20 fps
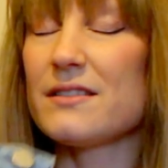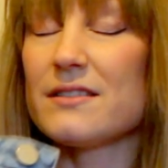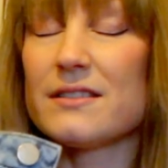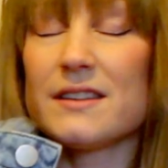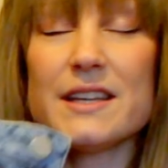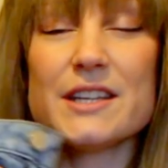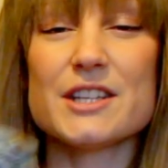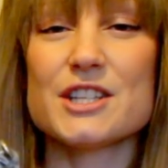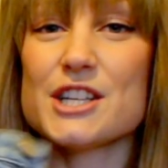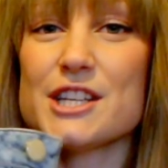
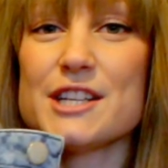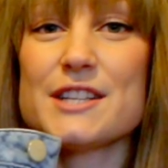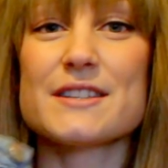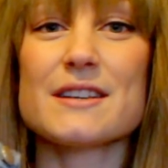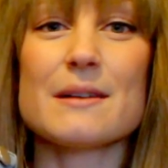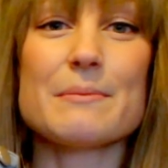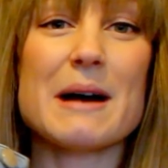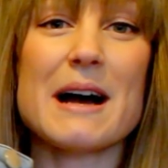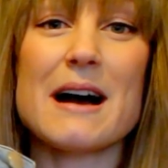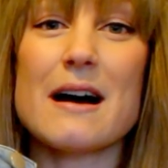these jeans
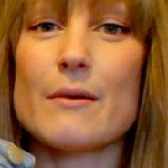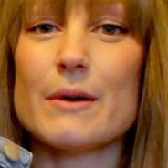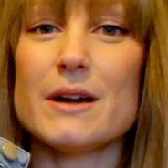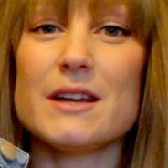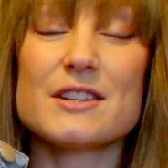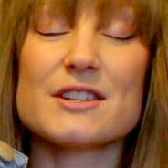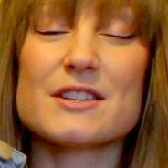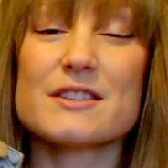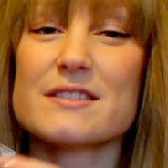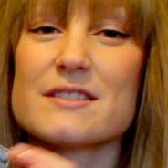somehow they
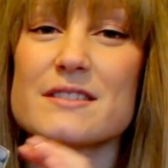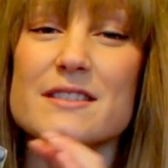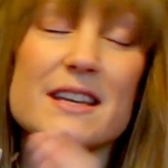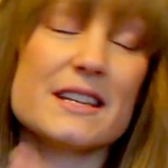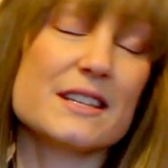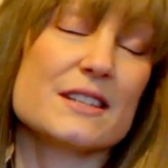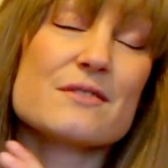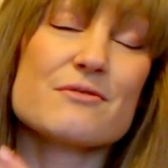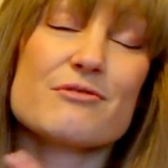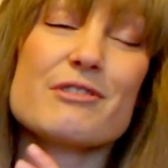
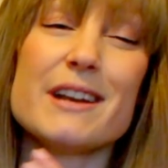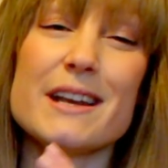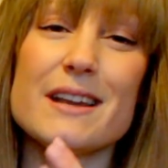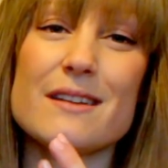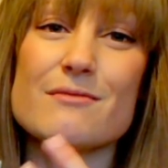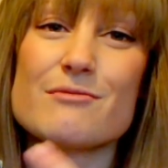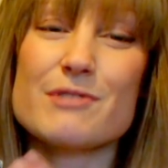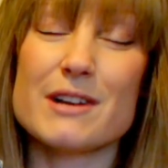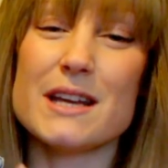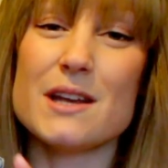just
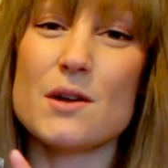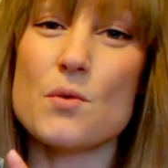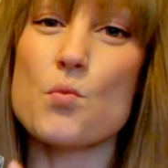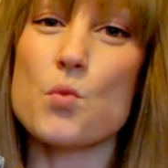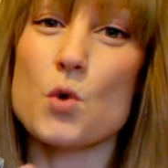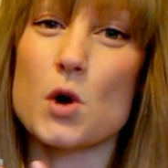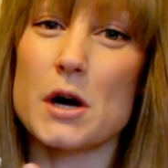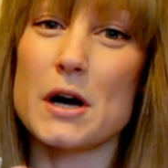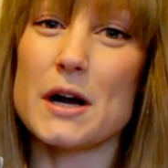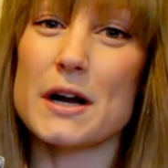really
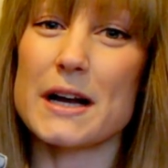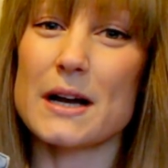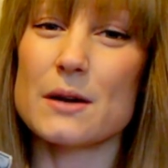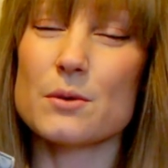work.